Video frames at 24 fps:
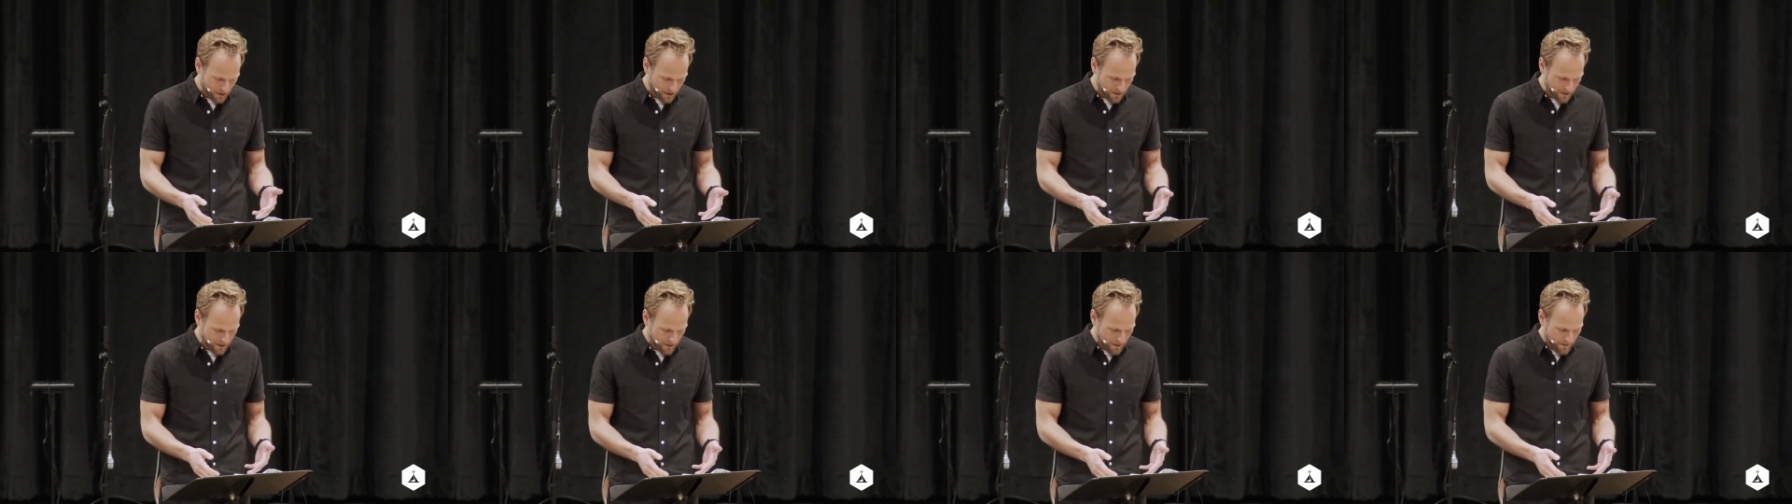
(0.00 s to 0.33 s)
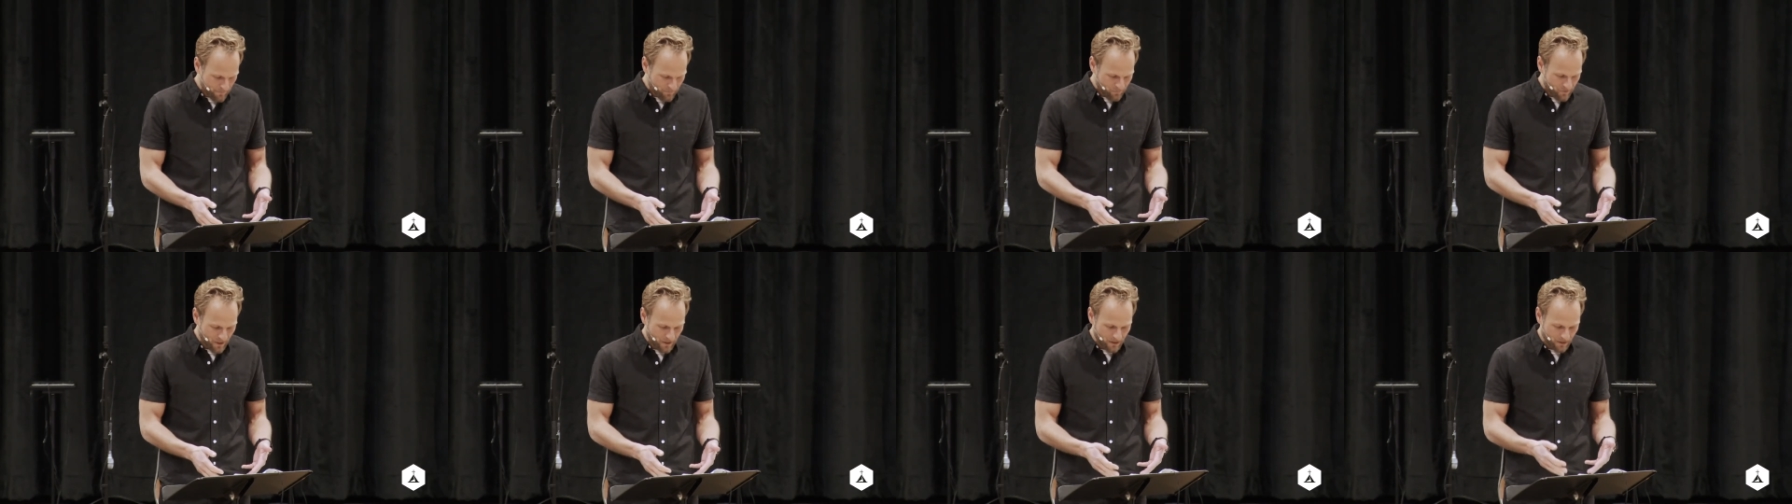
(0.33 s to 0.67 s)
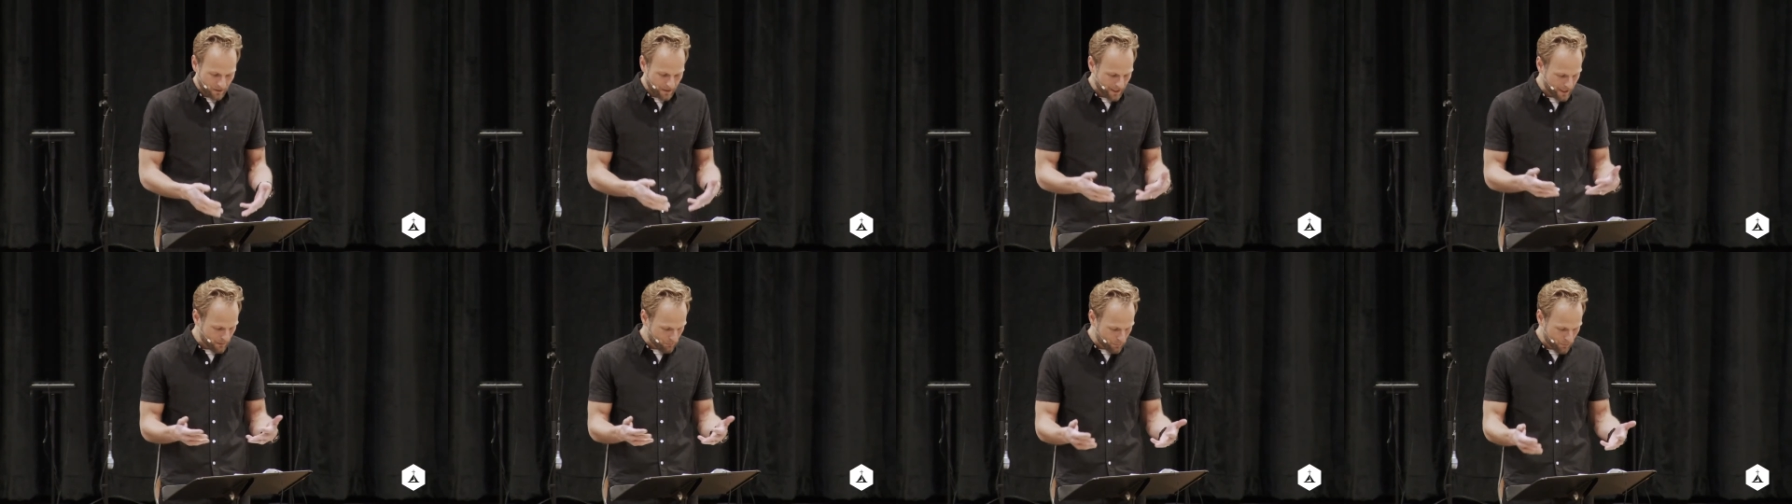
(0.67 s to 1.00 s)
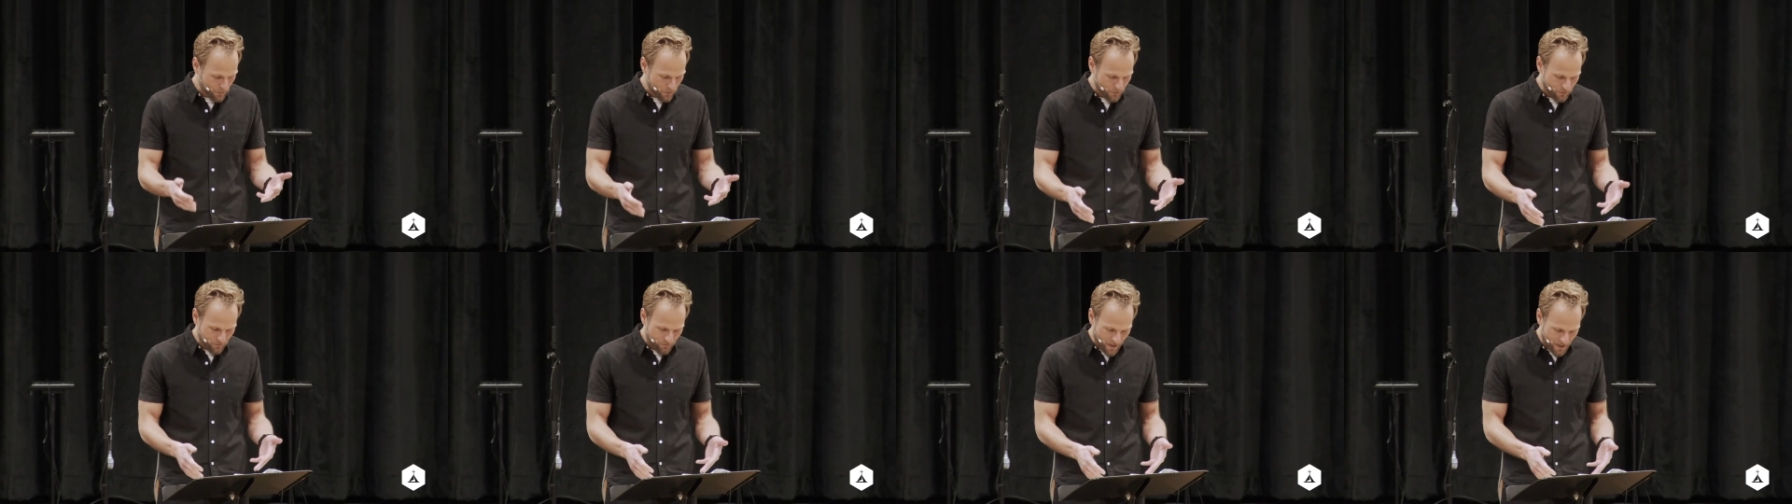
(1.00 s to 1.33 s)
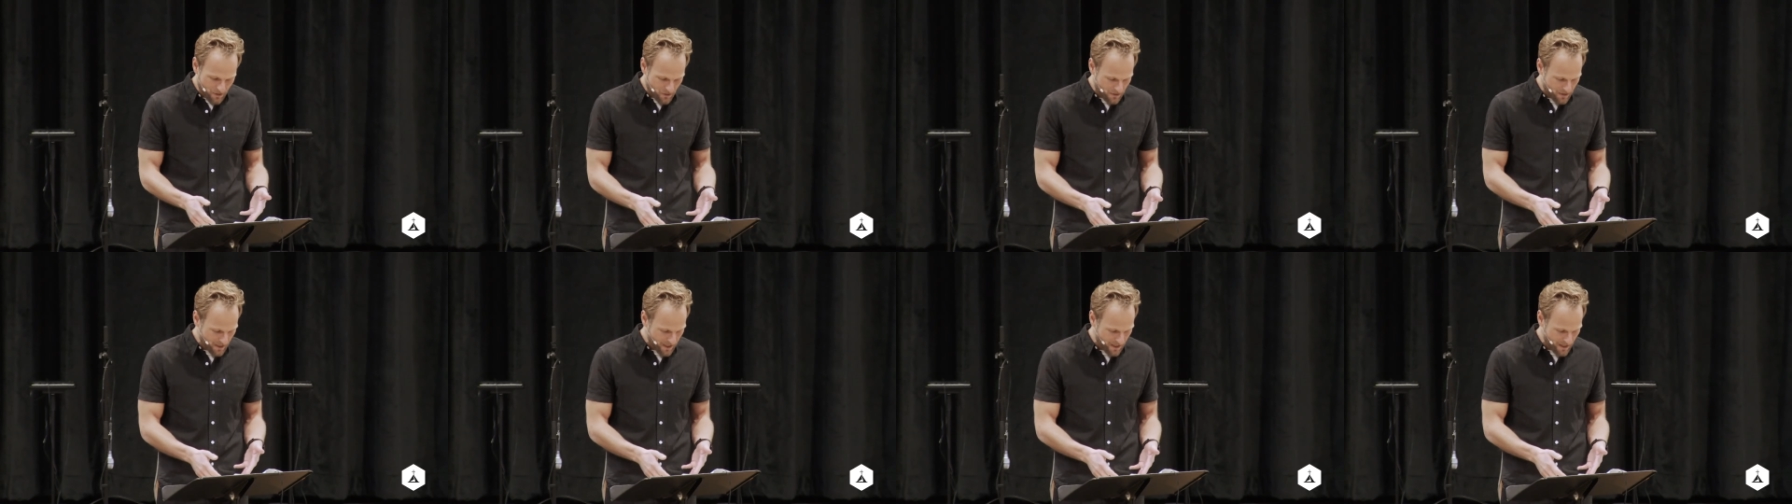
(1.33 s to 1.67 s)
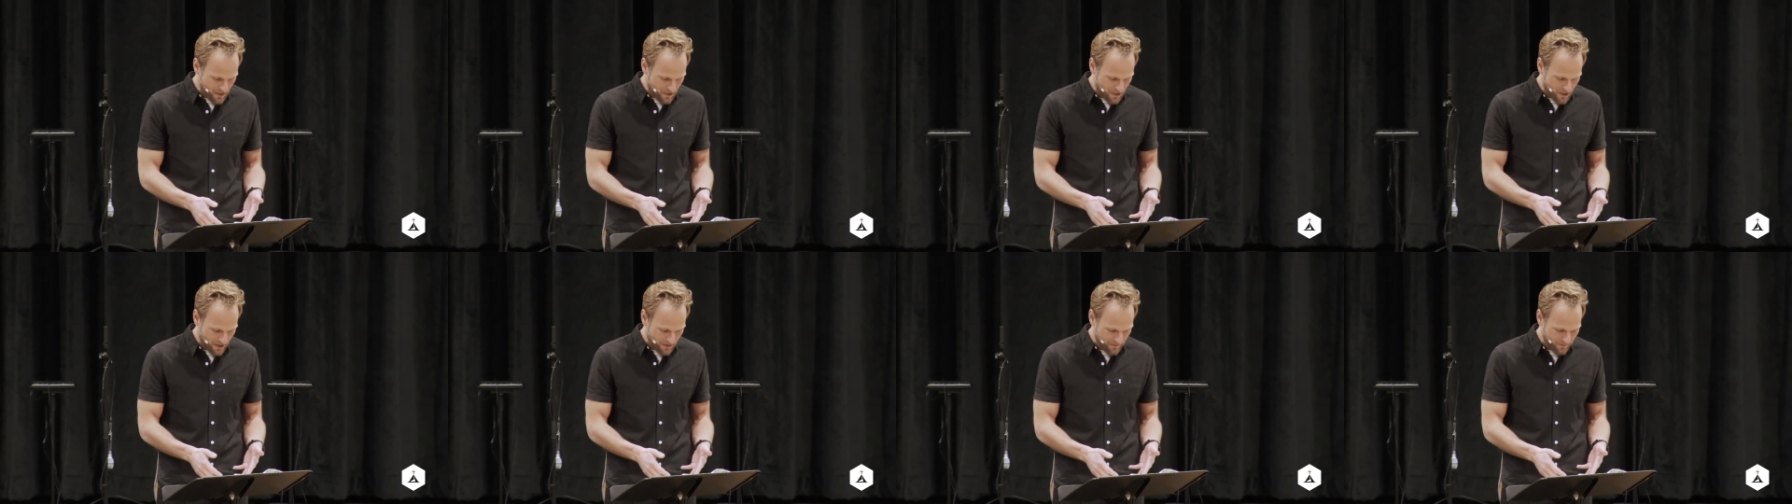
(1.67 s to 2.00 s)
and then the land produced
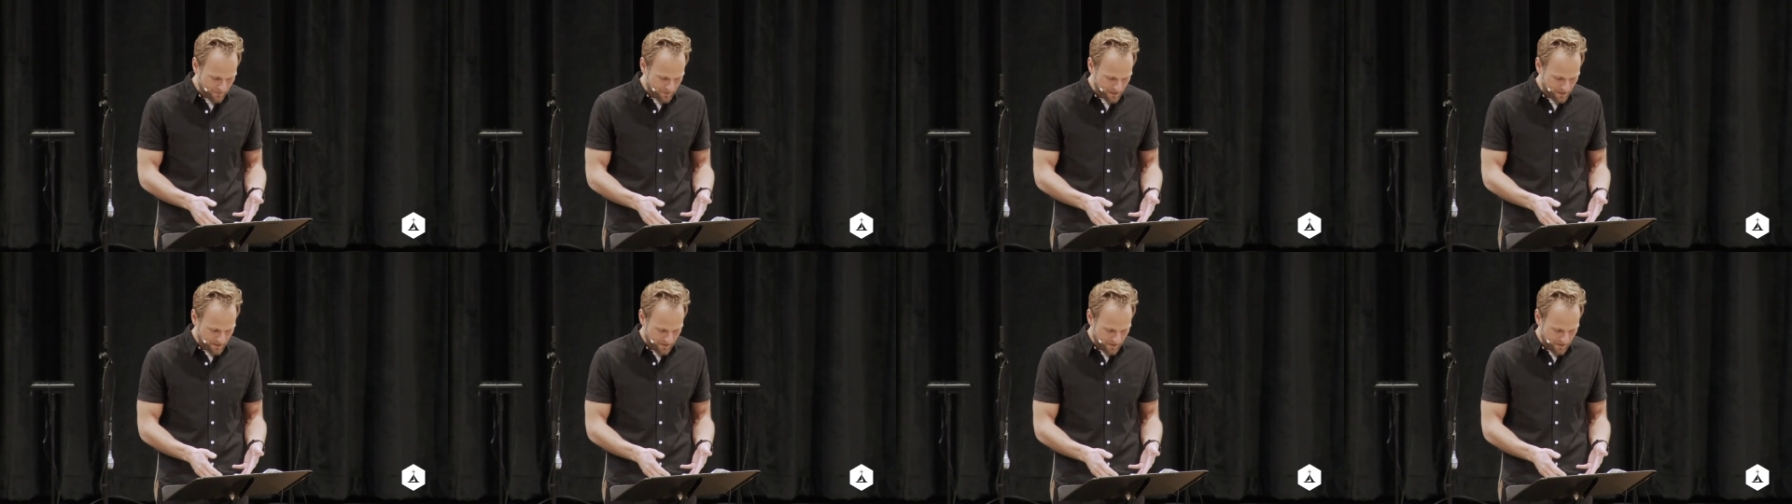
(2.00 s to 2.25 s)
vegetation,